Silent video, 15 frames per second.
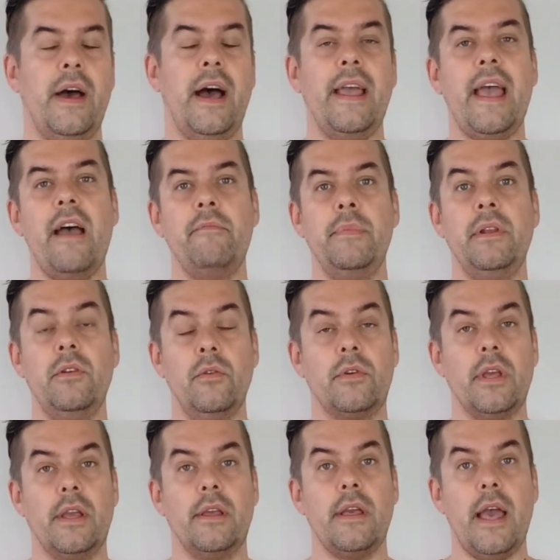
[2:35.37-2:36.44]
I have been
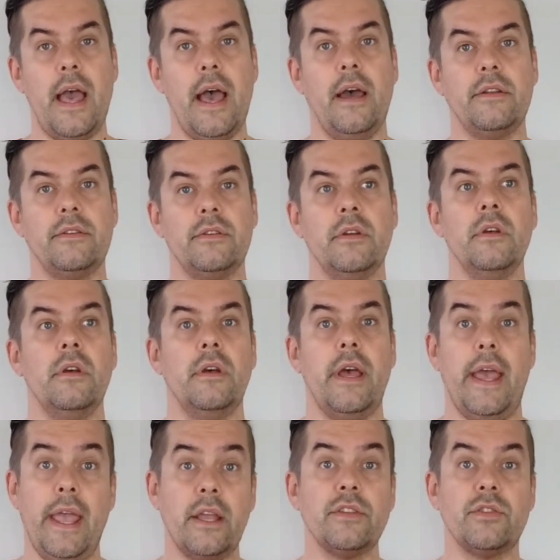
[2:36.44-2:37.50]
looking at
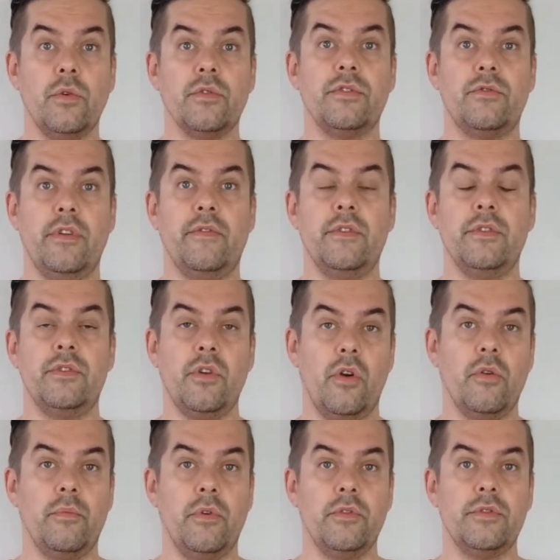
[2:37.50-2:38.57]
exhaust-driven
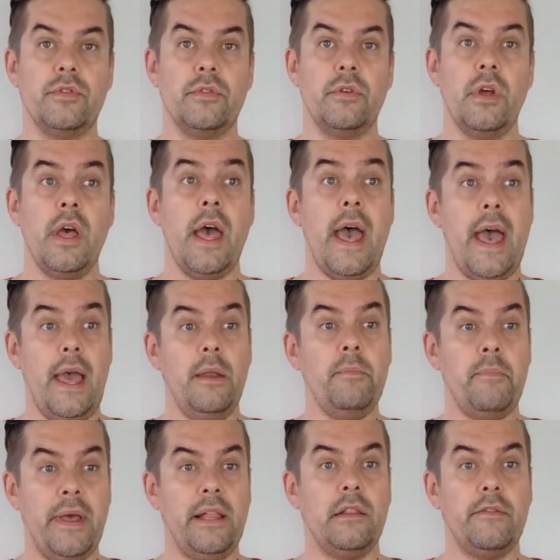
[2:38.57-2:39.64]
turbos
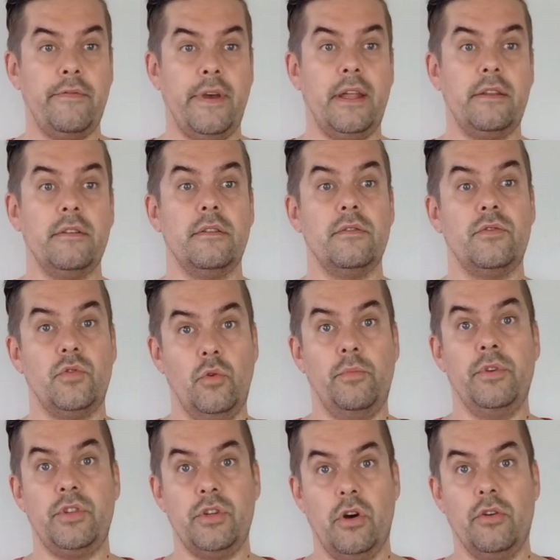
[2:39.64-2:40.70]
and belt-fed
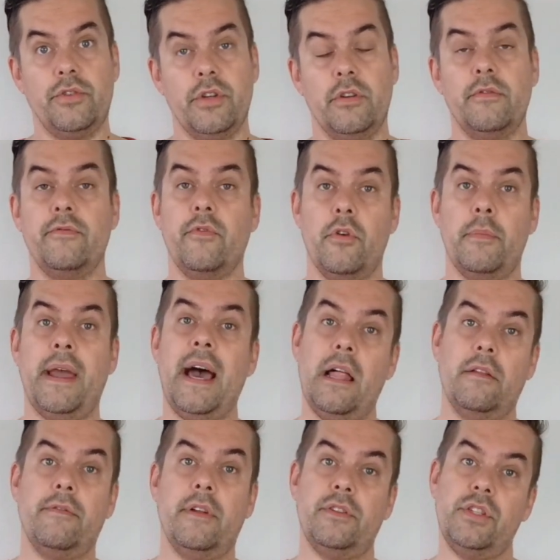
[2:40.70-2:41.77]
supercharger for my
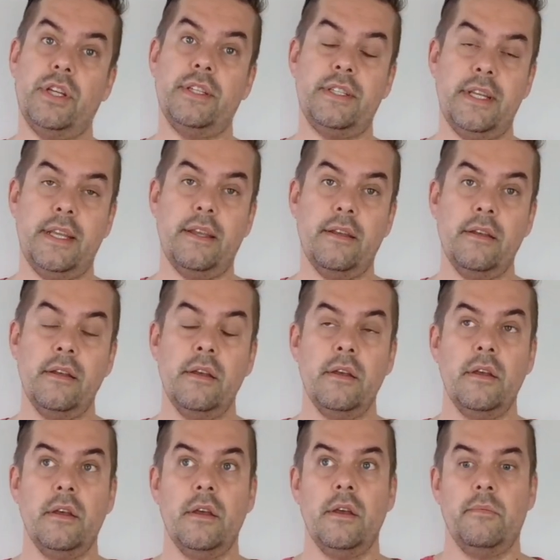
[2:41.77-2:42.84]
Alfa GT,
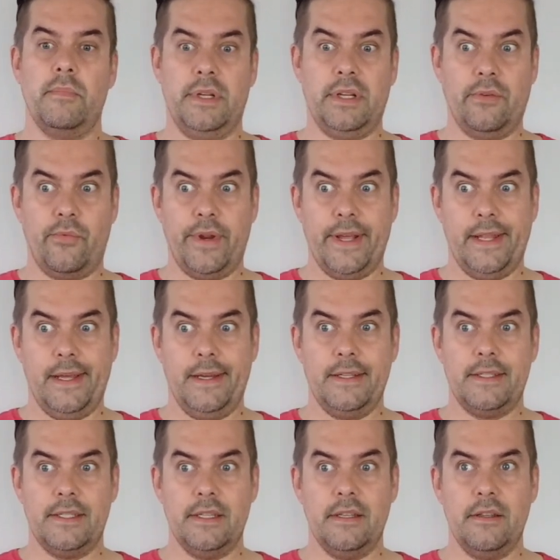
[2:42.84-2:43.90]
but I
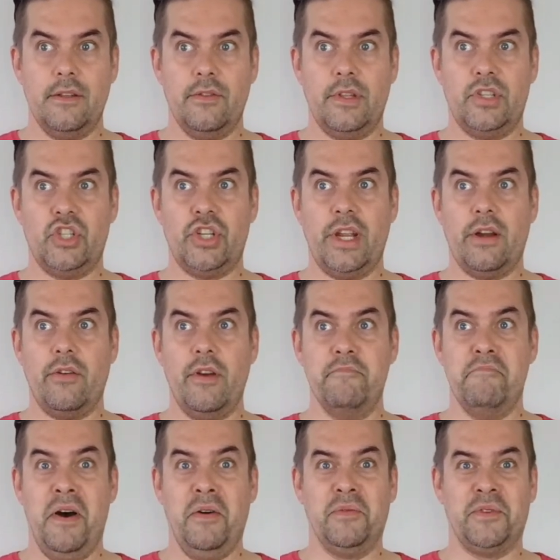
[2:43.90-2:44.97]
realize the sheer
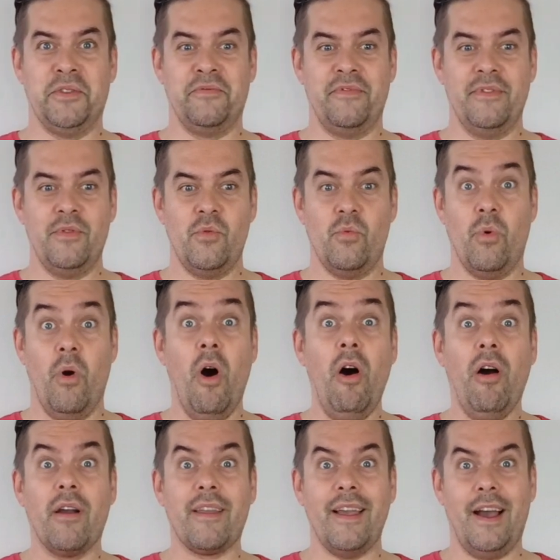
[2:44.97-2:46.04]
amount of
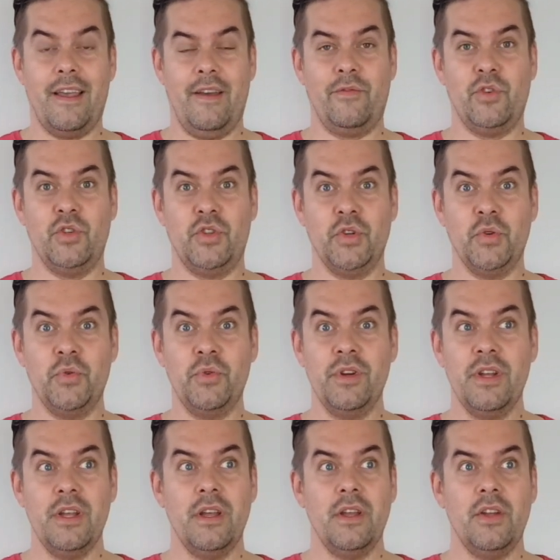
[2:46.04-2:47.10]
work I have to do
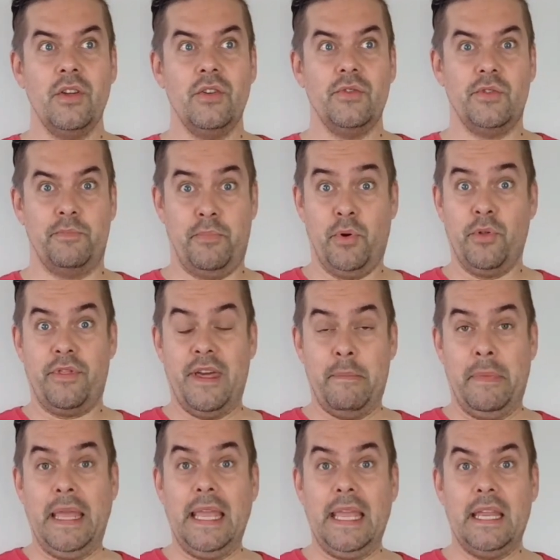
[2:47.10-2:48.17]
to put
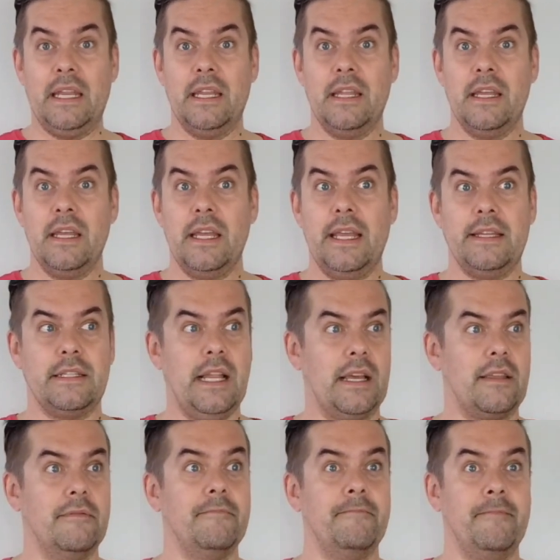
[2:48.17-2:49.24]
them in is
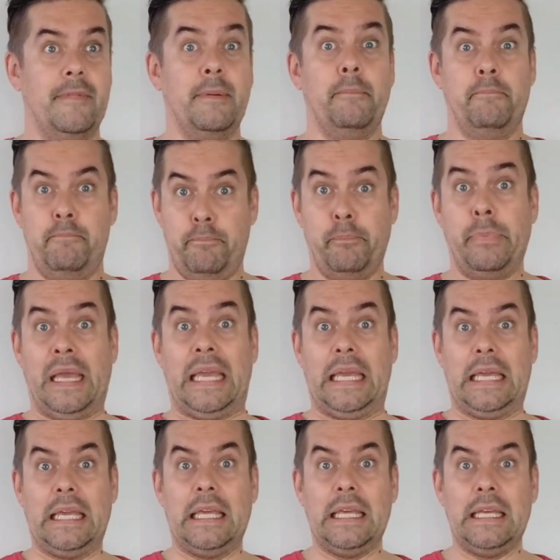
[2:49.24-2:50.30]
like
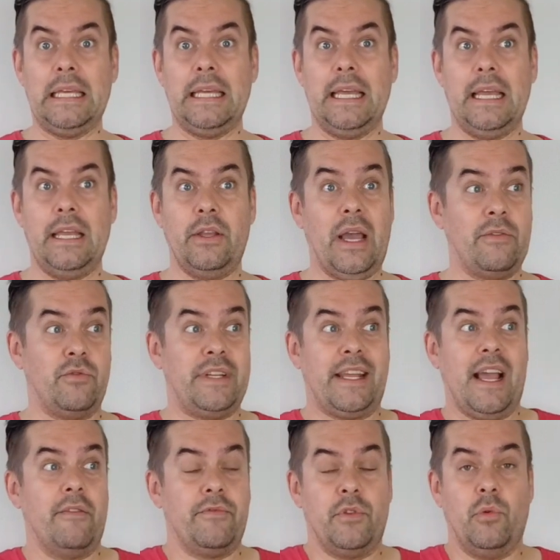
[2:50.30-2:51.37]
big you have to
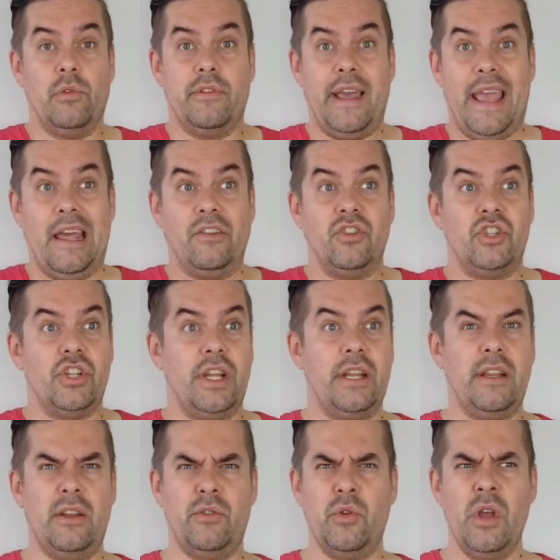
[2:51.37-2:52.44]
take up all the
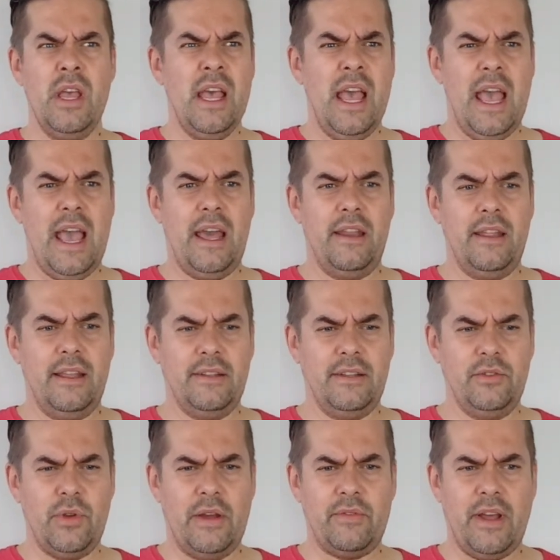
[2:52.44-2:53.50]
engine and you and it,
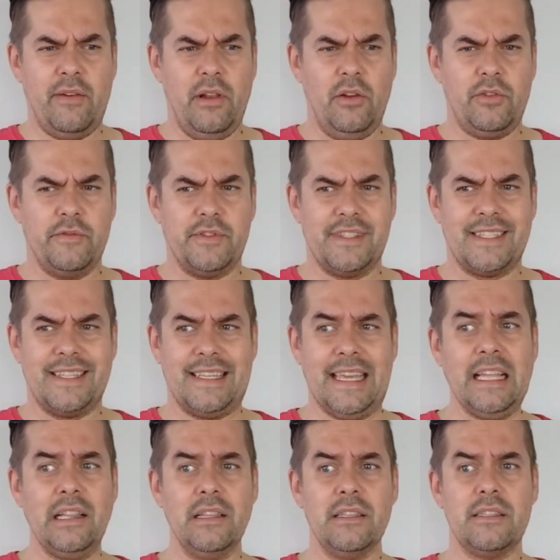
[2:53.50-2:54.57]
you have to have a lot of
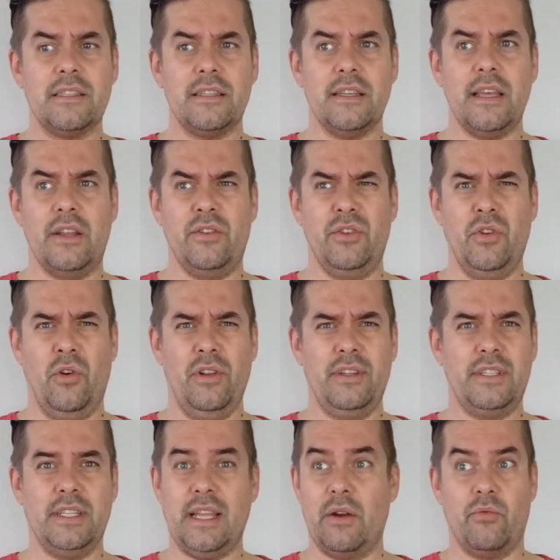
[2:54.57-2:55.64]
skills and
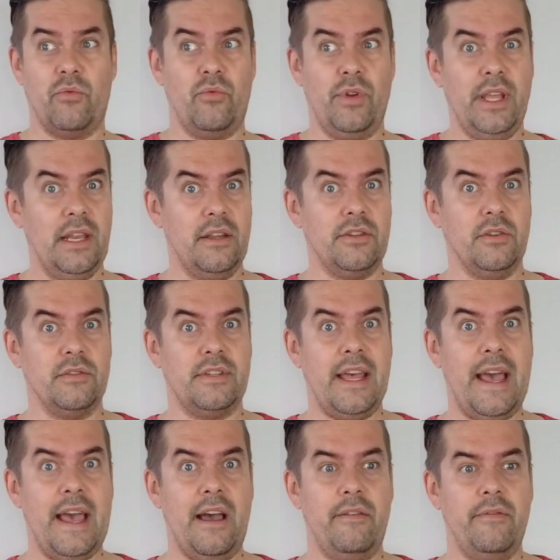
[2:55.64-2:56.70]
knowledge that I really don't
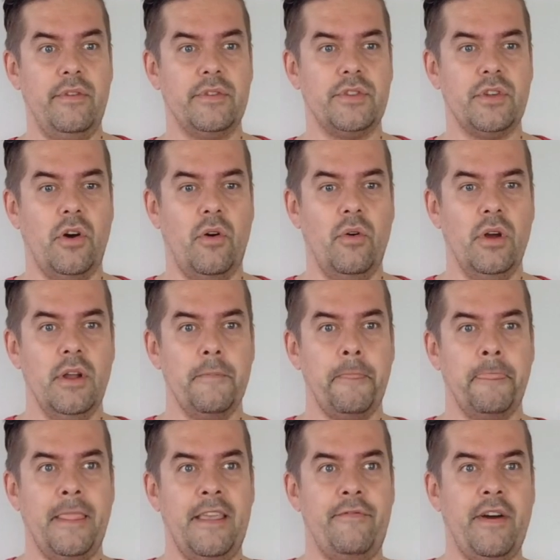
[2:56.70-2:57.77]
have. So
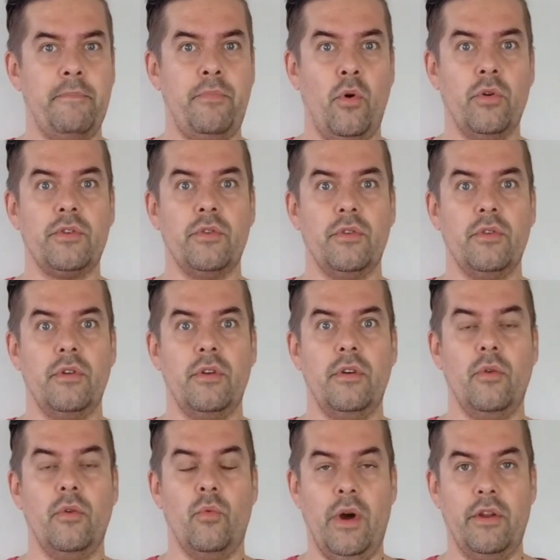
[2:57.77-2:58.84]
if I bought
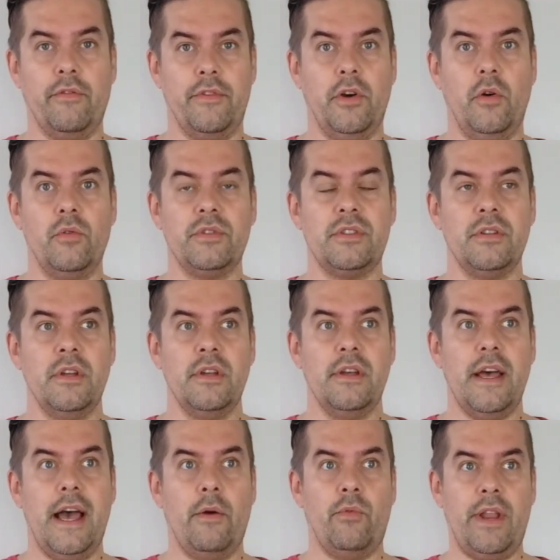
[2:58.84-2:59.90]
one of those,
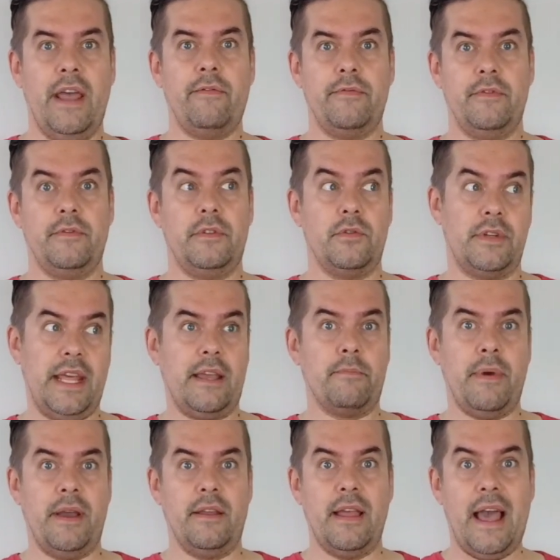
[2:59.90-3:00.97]
I would have to
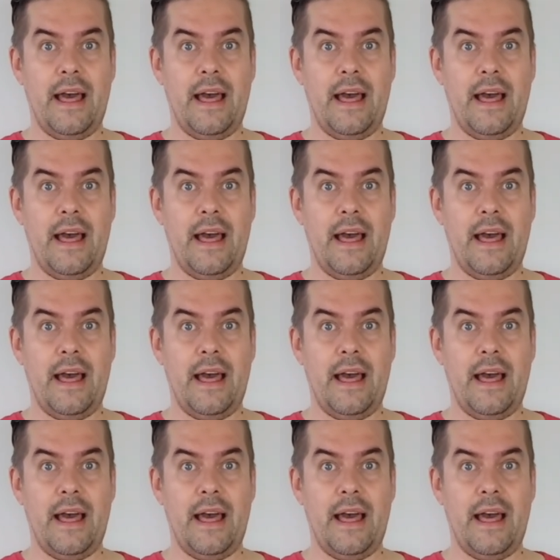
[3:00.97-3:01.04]
take my